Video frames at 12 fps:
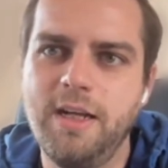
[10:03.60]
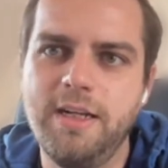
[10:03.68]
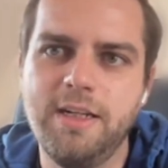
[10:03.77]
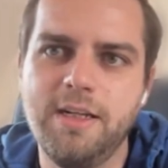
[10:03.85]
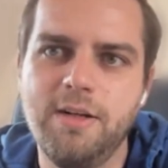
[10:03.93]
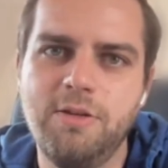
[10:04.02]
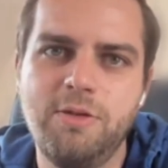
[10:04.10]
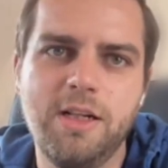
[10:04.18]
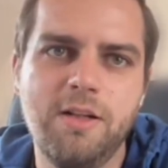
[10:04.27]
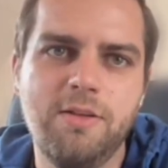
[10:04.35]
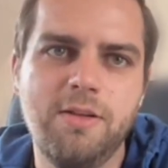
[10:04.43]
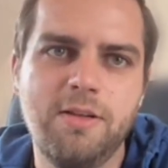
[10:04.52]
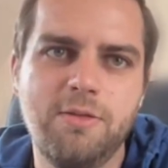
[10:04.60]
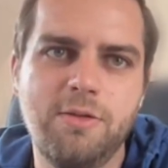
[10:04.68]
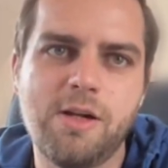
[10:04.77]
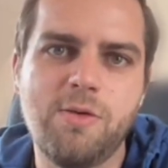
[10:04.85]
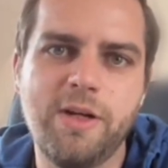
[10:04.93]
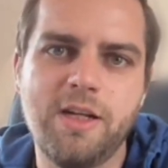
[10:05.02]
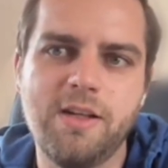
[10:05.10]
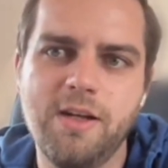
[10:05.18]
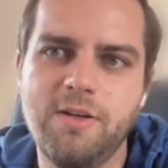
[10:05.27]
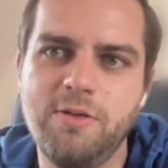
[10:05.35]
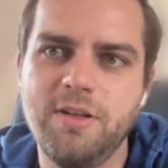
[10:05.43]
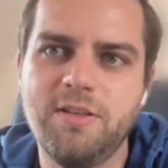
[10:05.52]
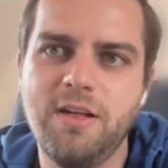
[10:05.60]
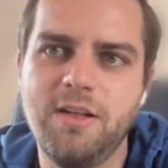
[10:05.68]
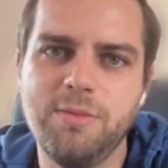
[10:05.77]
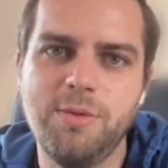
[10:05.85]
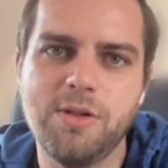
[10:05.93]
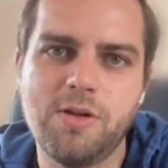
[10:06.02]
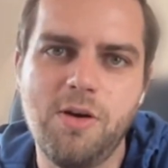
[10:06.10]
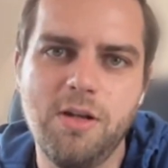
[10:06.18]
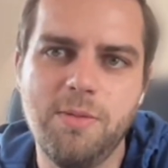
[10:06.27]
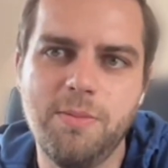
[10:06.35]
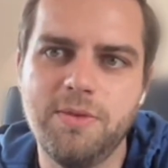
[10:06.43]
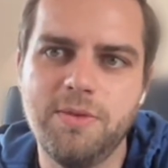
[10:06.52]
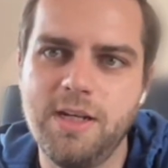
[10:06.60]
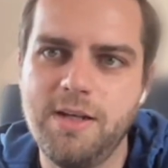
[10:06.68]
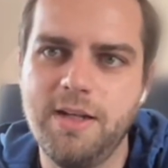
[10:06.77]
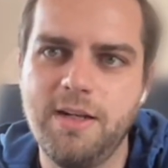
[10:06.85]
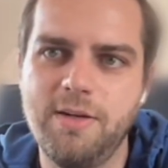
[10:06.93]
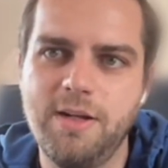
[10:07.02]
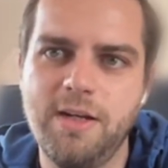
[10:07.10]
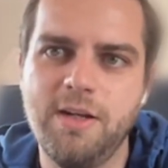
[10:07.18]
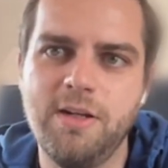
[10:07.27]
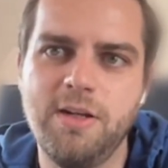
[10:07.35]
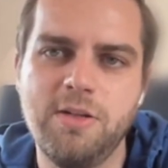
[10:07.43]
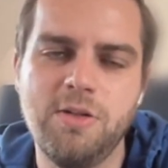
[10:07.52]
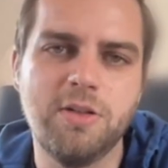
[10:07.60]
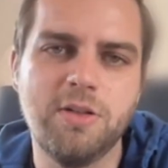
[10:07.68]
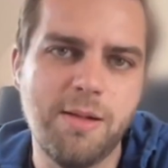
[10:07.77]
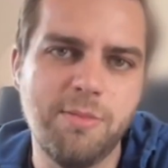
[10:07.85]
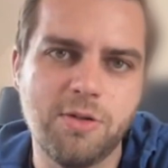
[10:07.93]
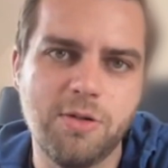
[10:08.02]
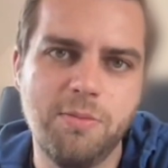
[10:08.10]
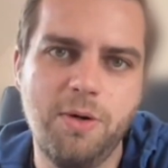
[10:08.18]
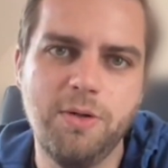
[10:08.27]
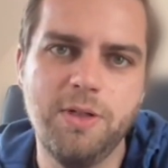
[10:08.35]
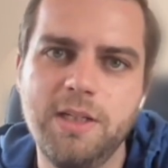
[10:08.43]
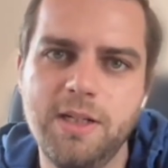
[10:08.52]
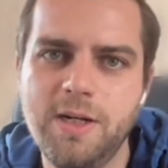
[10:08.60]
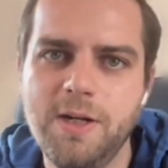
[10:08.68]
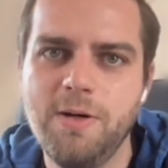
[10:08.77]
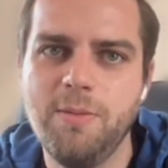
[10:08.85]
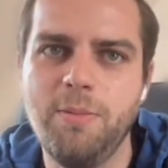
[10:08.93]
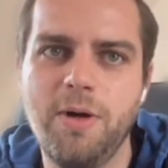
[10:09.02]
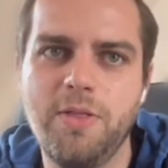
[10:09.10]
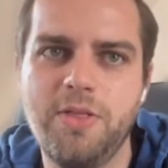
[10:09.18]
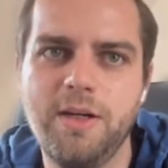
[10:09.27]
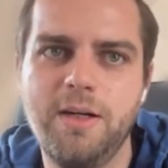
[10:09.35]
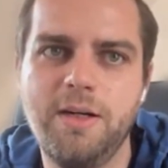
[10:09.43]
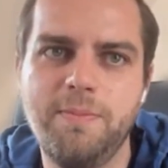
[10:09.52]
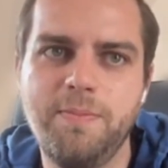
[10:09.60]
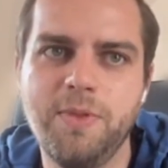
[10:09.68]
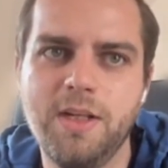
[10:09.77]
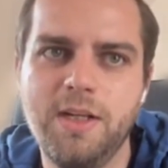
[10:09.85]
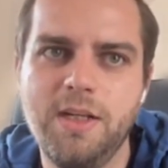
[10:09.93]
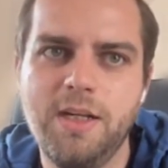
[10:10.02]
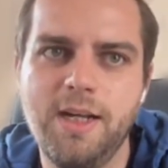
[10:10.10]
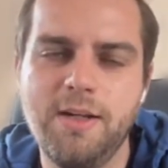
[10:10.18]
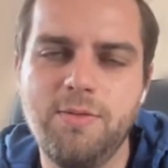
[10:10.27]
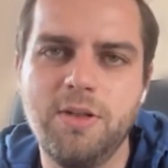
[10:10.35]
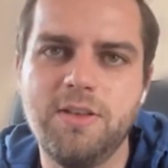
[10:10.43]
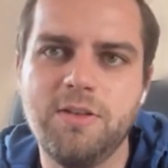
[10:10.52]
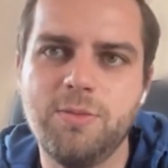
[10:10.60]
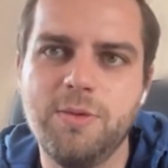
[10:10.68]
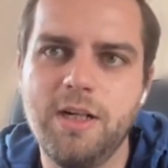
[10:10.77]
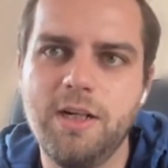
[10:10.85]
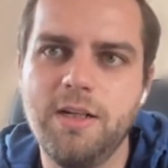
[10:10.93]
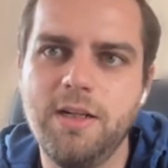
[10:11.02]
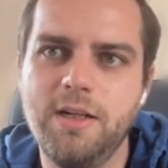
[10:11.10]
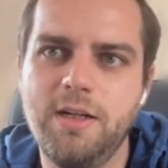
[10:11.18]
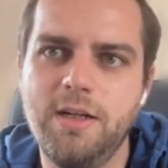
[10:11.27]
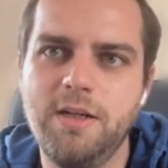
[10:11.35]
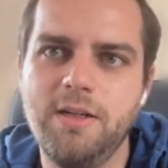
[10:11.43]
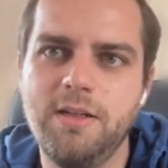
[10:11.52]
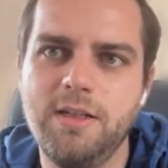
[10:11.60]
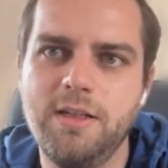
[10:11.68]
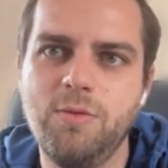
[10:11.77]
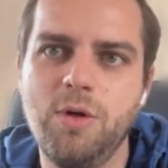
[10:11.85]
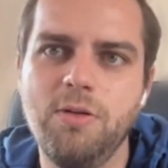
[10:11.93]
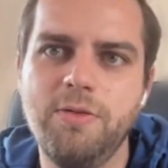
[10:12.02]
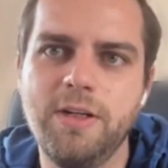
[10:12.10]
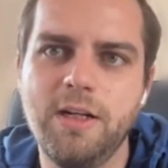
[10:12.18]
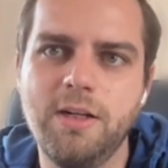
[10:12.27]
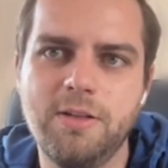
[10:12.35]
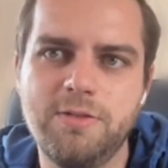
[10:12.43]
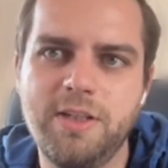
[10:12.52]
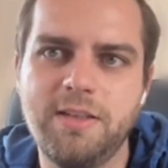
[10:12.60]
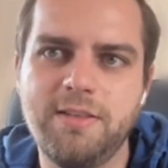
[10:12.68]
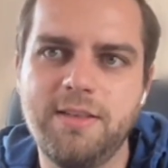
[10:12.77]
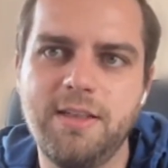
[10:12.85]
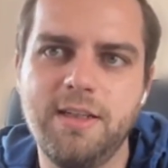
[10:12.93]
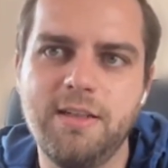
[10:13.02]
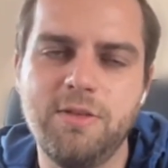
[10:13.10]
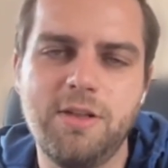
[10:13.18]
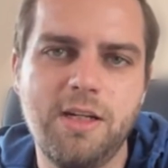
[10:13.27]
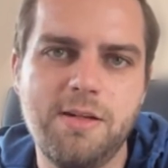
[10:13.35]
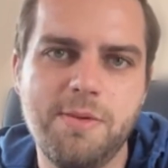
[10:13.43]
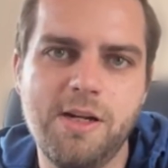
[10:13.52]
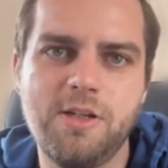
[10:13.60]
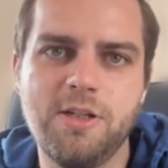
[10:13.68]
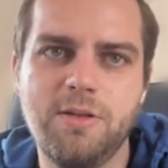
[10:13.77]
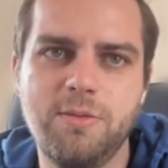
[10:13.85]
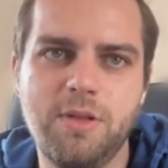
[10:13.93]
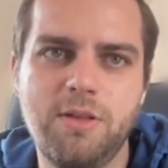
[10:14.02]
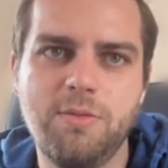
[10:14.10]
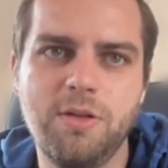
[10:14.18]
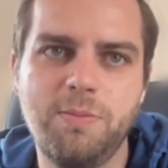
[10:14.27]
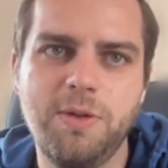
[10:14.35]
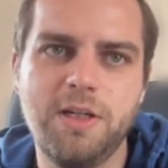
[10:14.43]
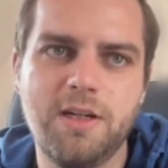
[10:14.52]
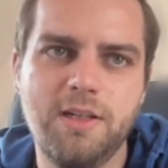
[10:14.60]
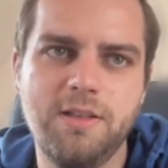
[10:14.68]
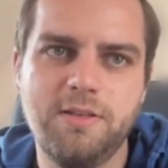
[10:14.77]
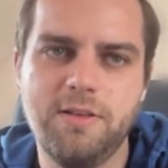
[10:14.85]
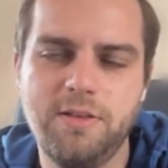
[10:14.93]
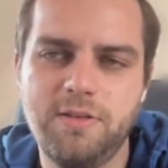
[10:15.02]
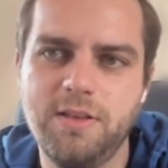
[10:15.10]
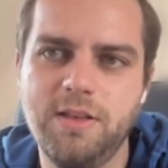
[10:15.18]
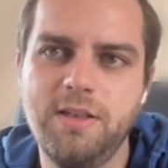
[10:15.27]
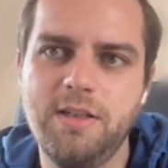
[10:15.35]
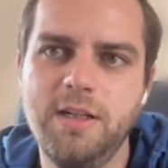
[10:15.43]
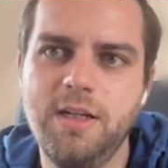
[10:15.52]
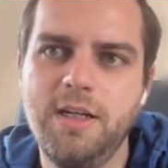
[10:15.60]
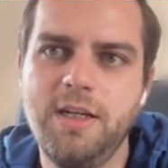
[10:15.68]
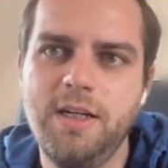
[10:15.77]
adding a real quick resizable column and a new table component, but it was as well involving a lot of testing, as you can imagine, with bigger clusters and